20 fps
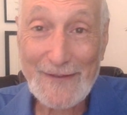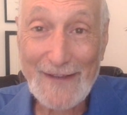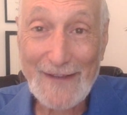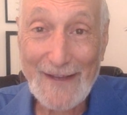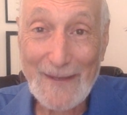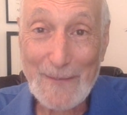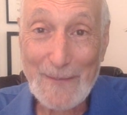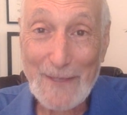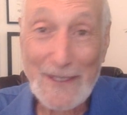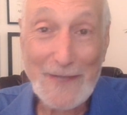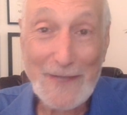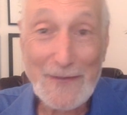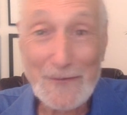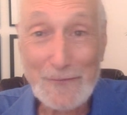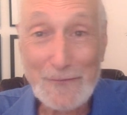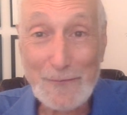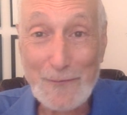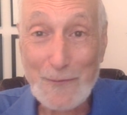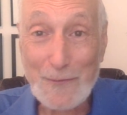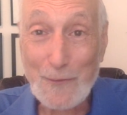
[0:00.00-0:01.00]
I'm making
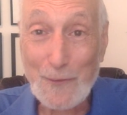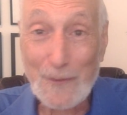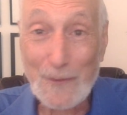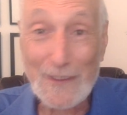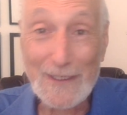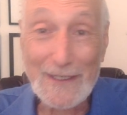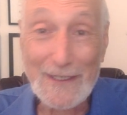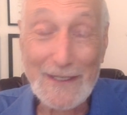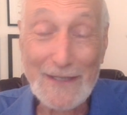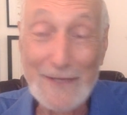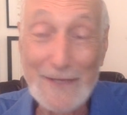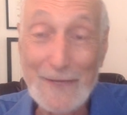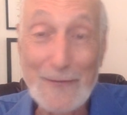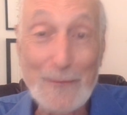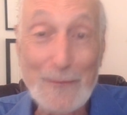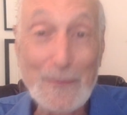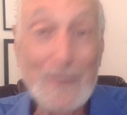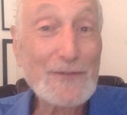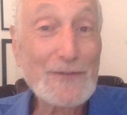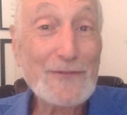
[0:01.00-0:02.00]
this recording in the
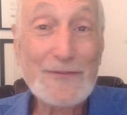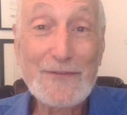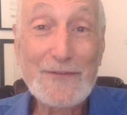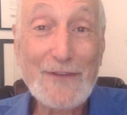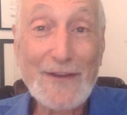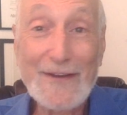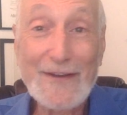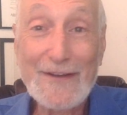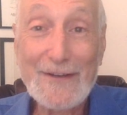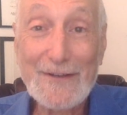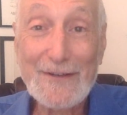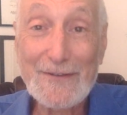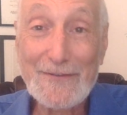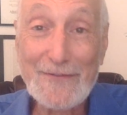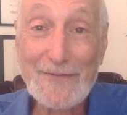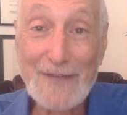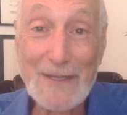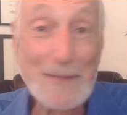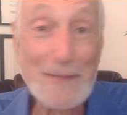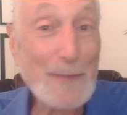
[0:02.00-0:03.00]
midst
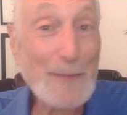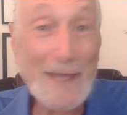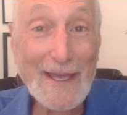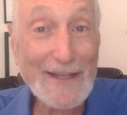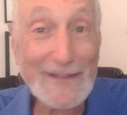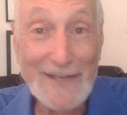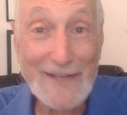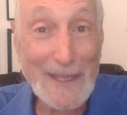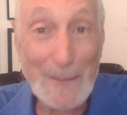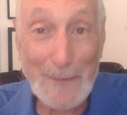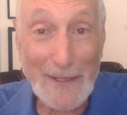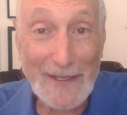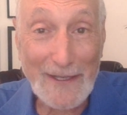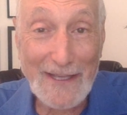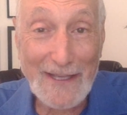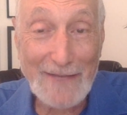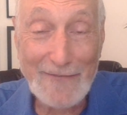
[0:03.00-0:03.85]
of a pandemic,